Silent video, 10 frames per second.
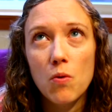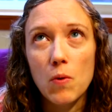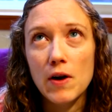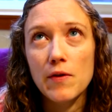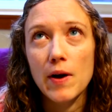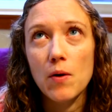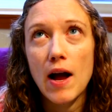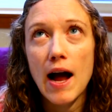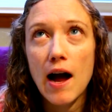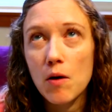wondering,
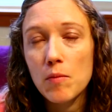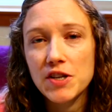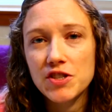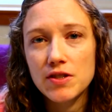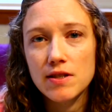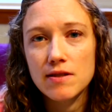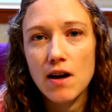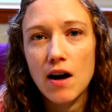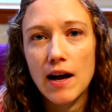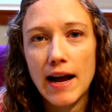how much does
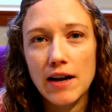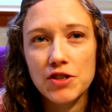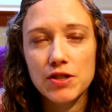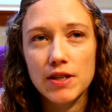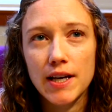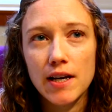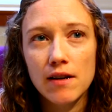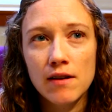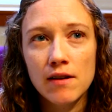God actually